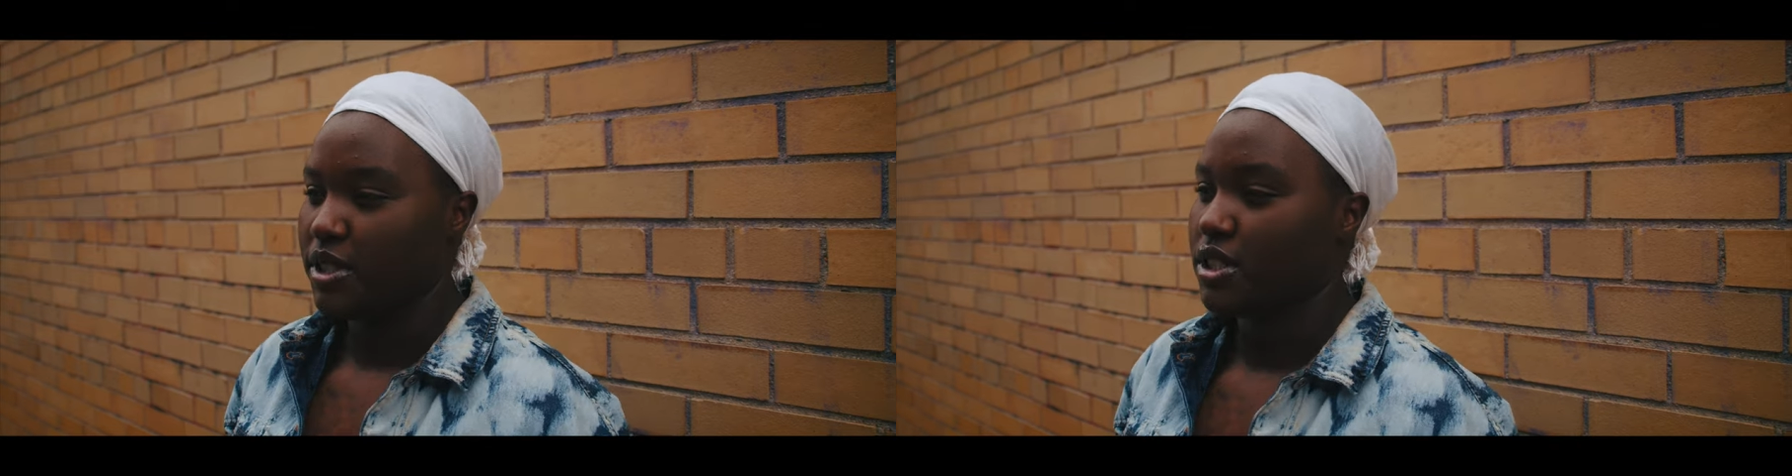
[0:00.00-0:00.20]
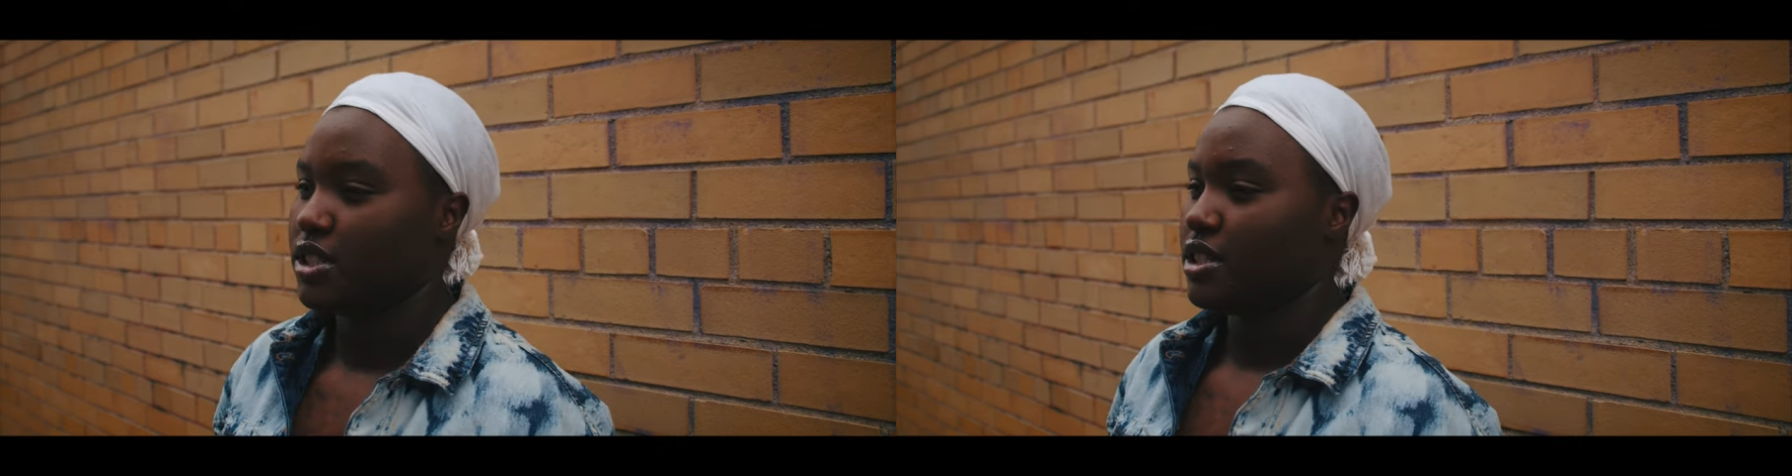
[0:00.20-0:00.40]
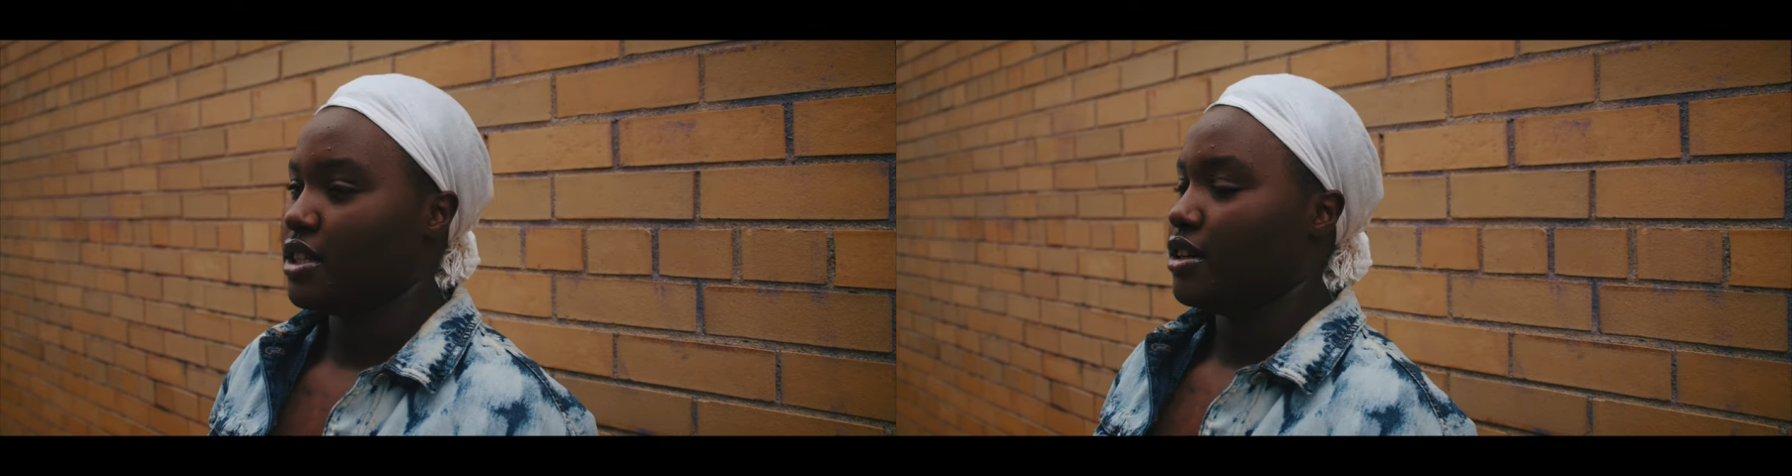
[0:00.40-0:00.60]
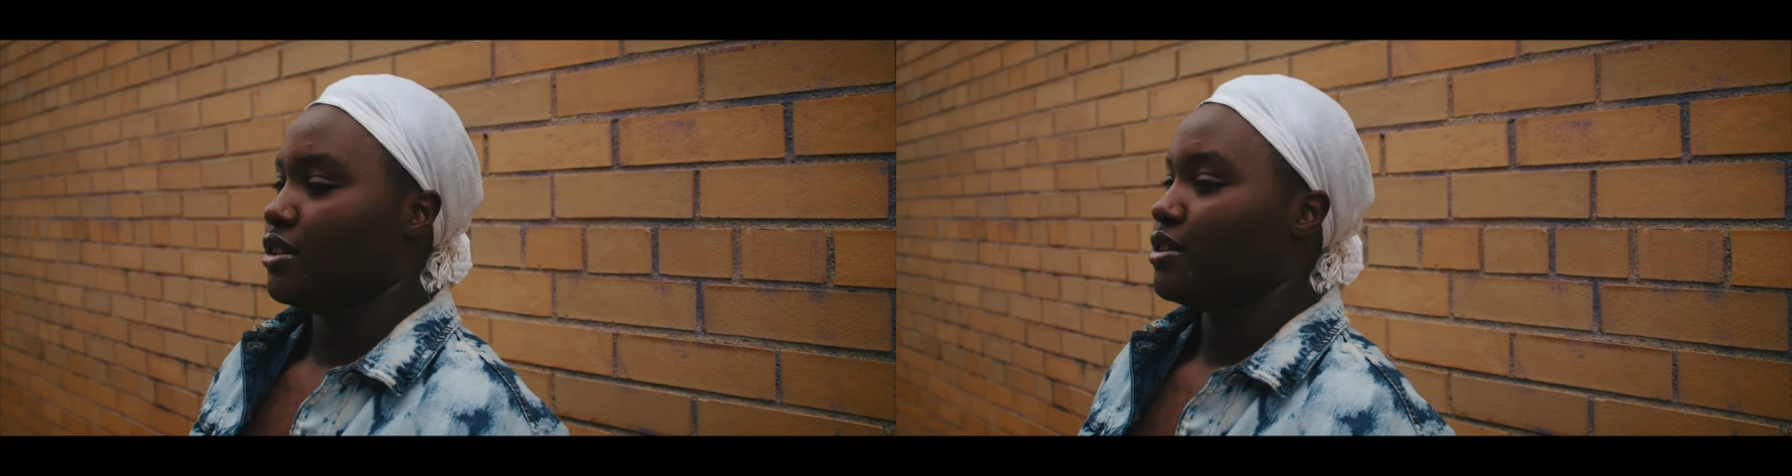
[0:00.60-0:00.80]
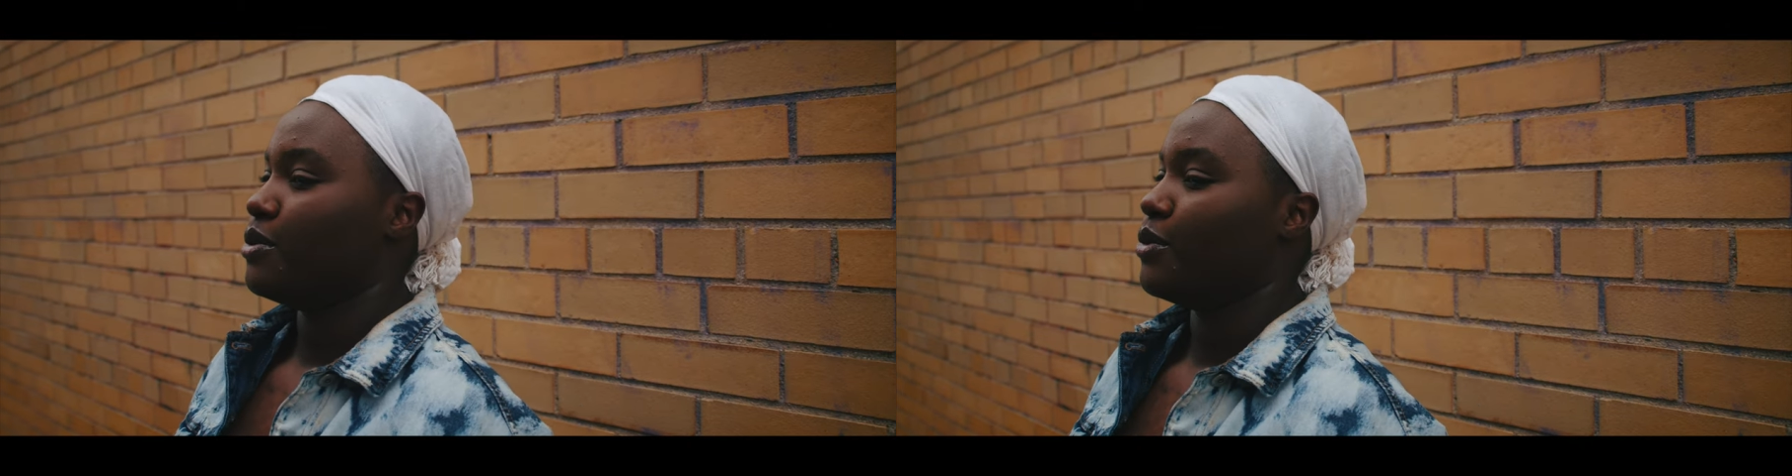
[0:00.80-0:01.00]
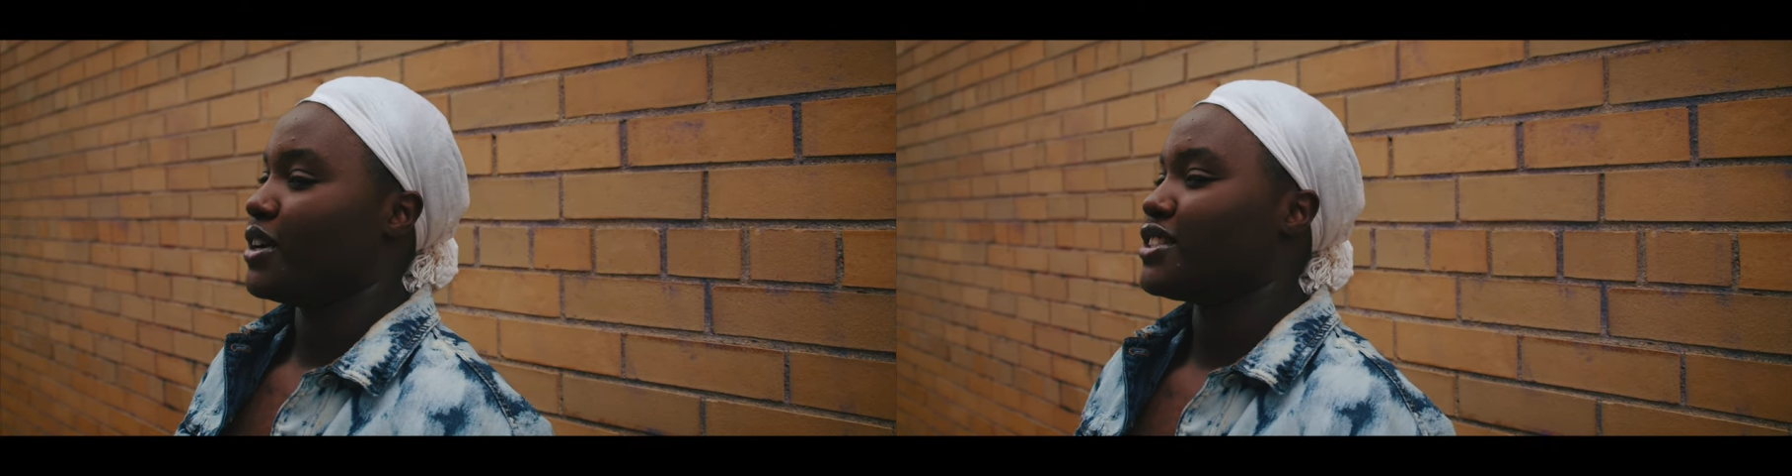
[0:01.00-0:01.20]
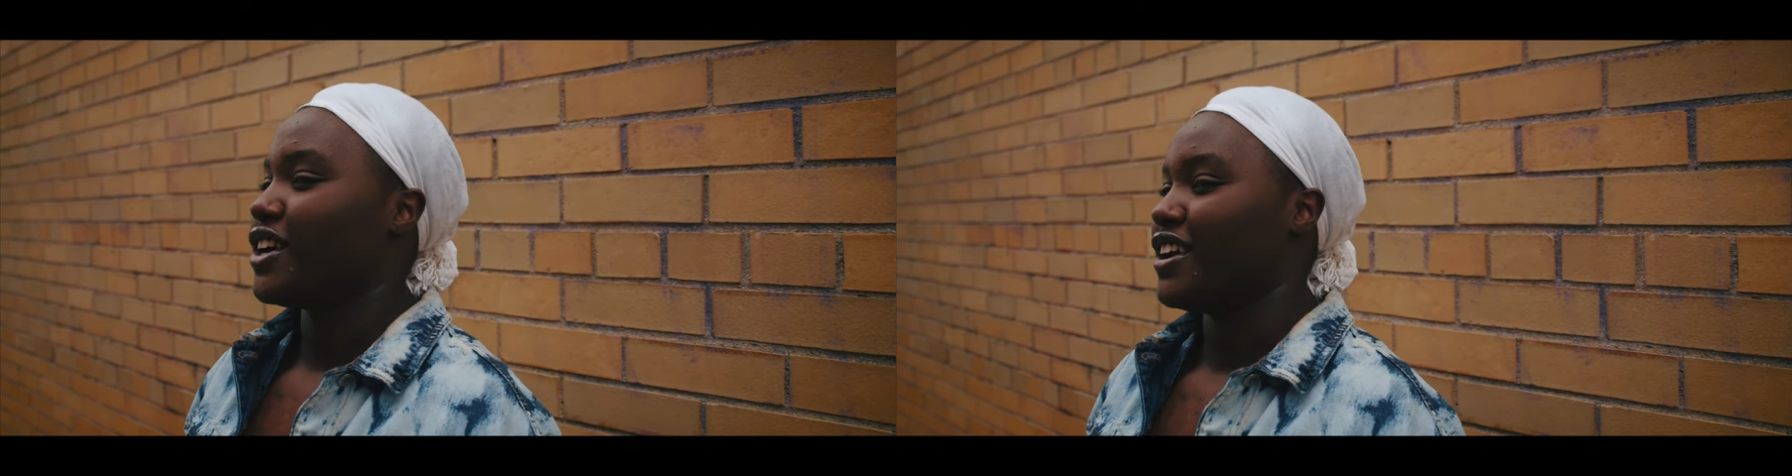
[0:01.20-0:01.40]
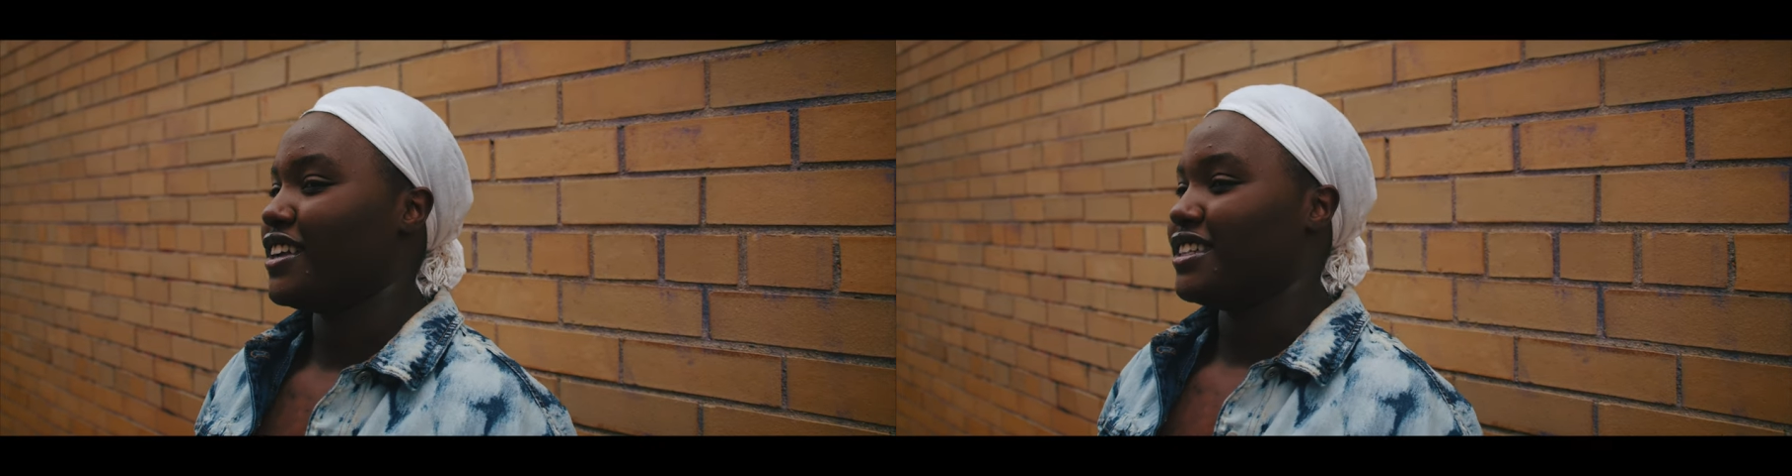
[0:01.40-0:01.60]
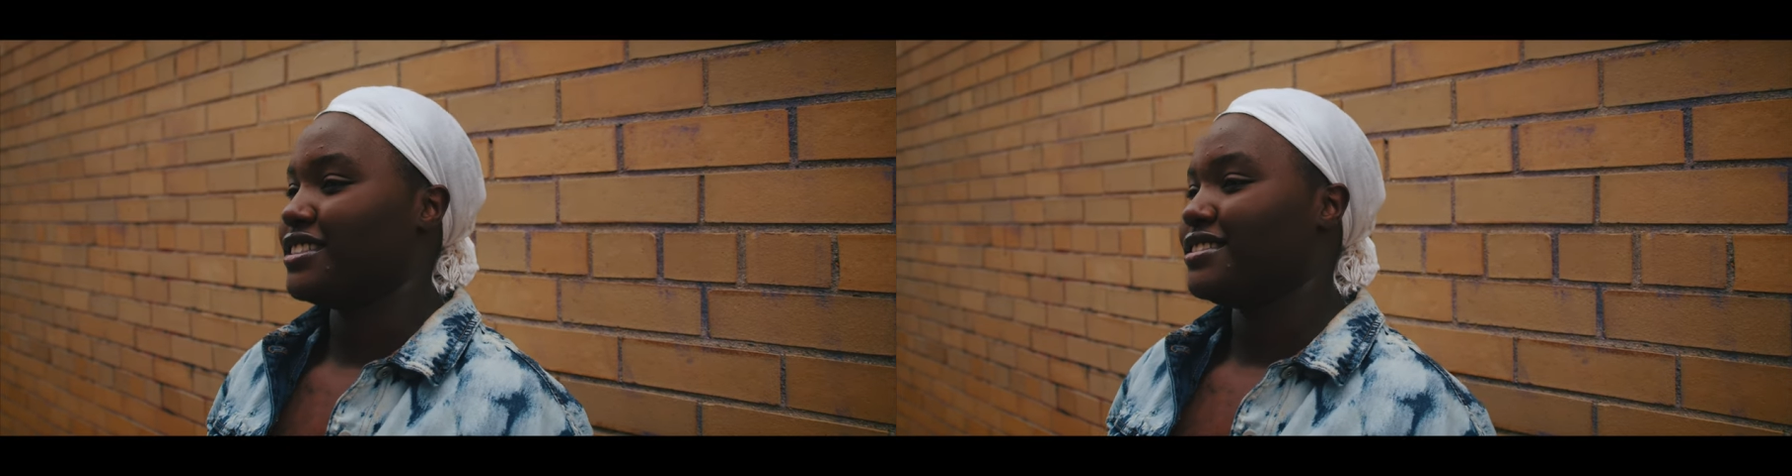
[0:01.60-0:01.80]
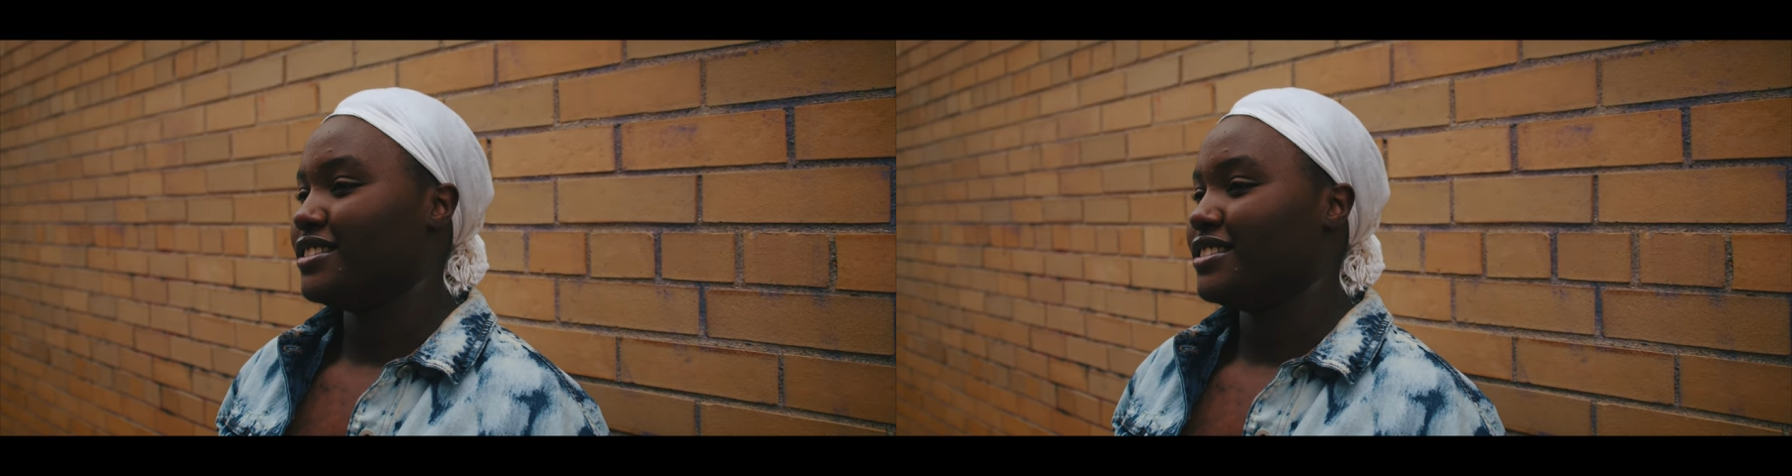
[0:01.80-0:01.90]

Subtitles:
but she still works hard and,